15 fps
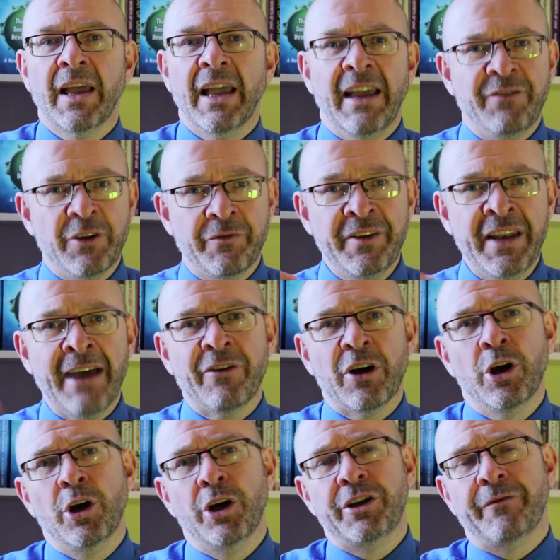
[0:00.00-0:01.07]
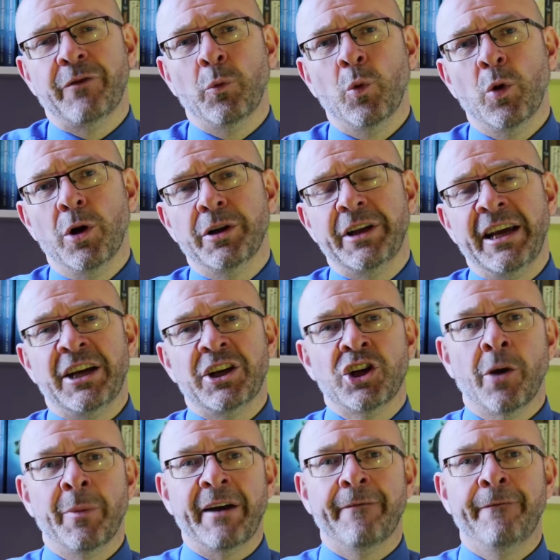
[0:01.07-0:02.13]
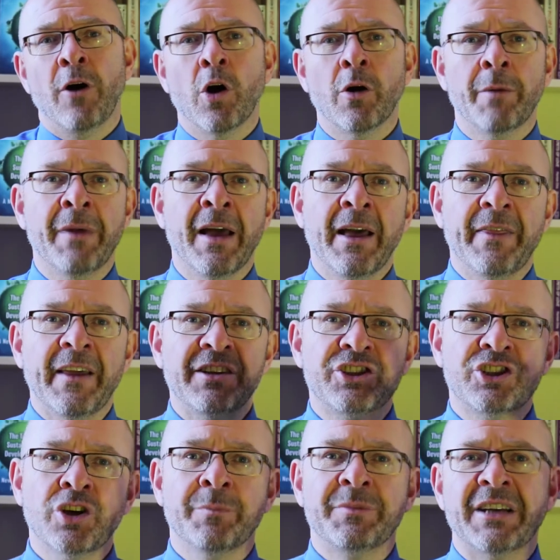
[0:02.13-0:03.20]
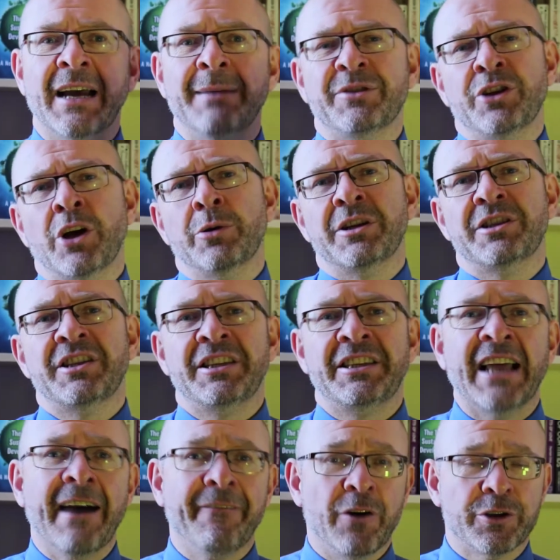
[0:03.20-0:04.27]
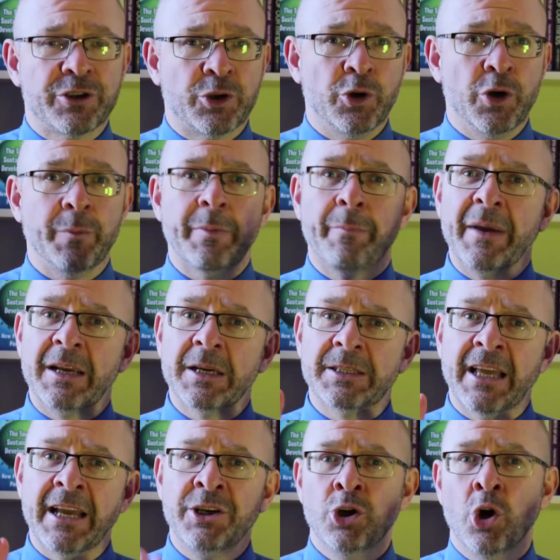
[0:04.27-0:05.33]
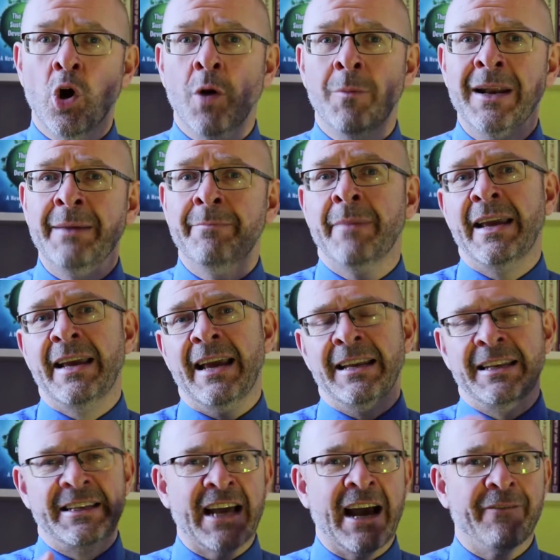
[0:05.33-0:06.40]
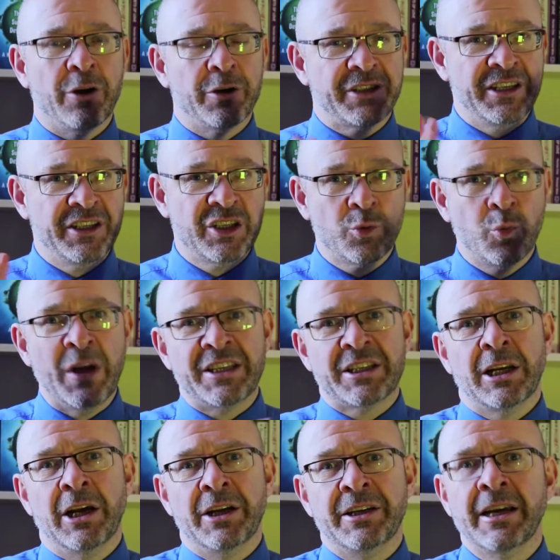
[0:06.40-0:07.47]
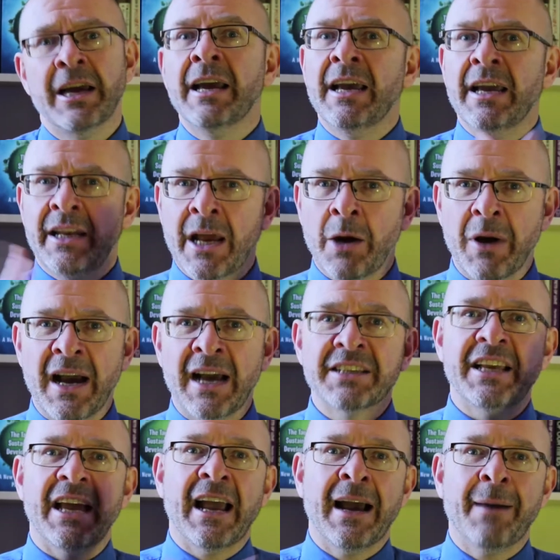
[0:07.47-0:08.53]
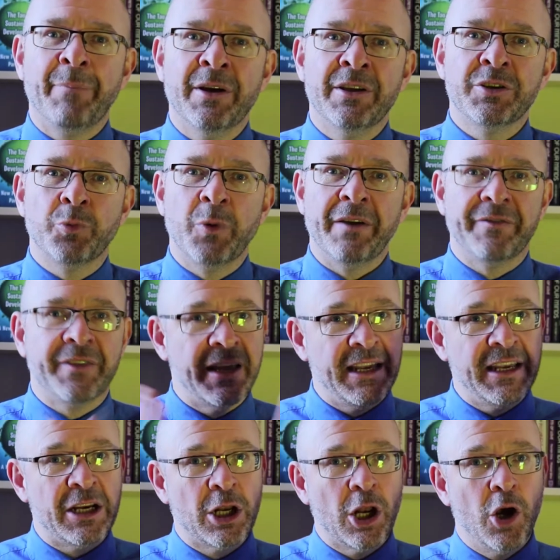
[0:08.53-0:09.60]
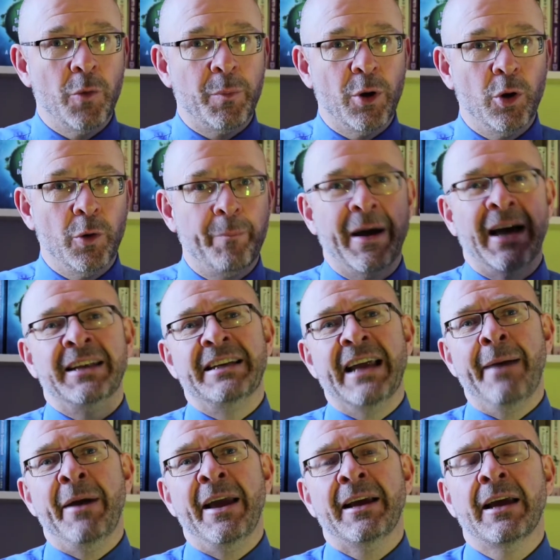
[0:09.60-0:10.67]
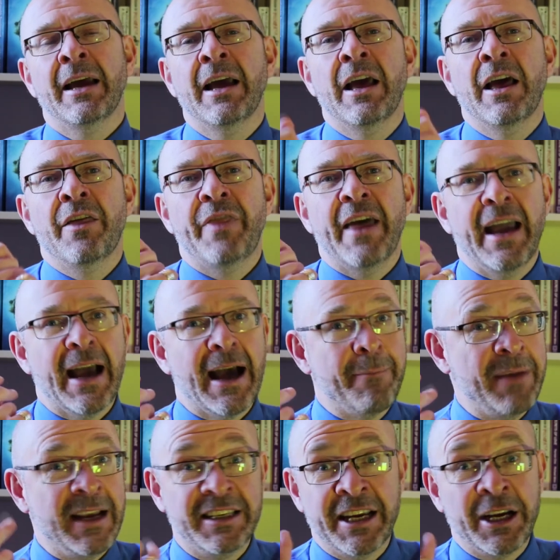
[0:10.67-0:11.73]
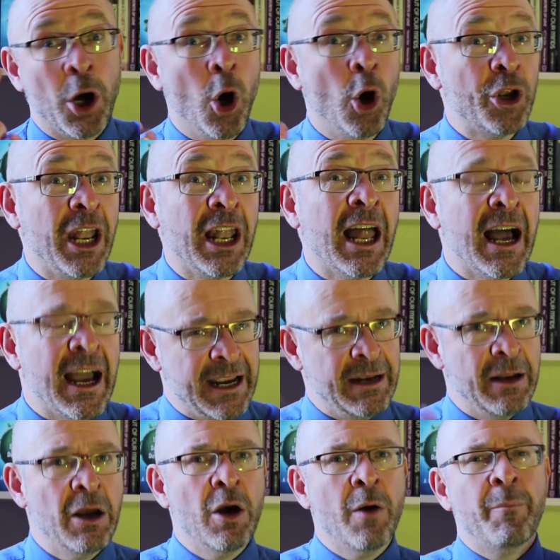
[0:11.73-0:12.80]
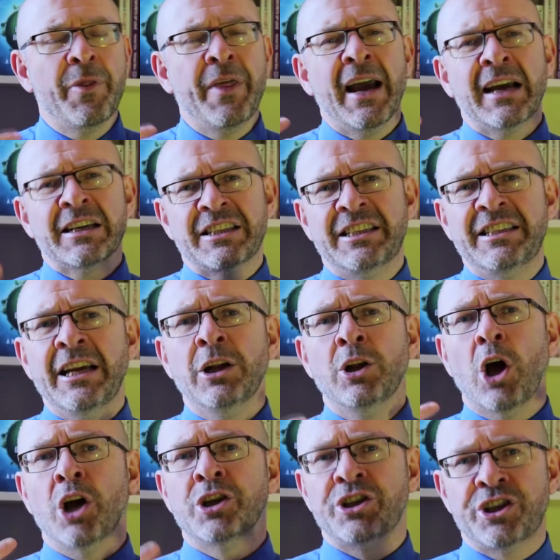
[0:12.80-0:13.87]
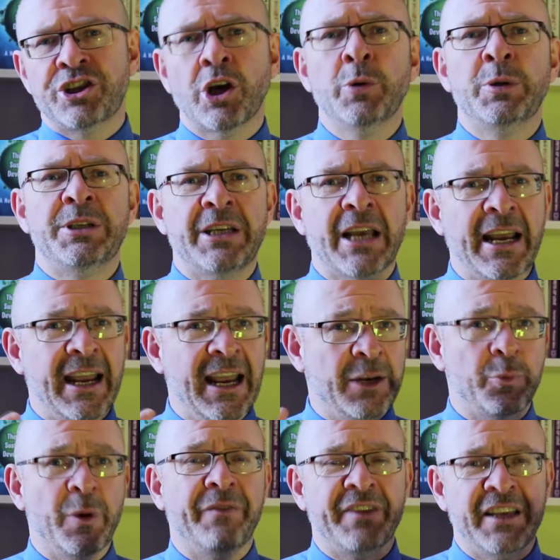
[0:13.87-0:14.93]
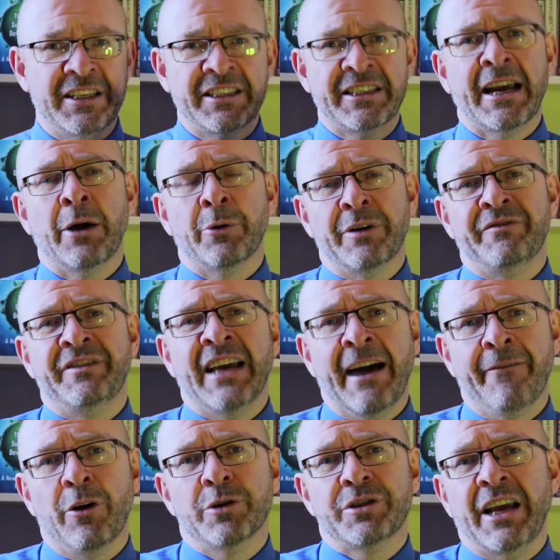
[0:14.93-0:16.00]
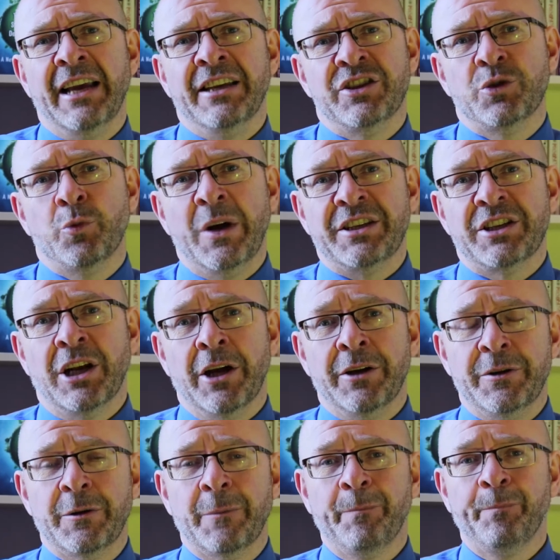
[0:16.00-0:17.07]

If you've never heard of the World Economic Forum, they're sometimes known as the Davos Group because they normally meet in Davos in Switzerland. Now, as it happens with the global pandemic, they are meeting online, but they are still associated with this town of Davos in Switzerland.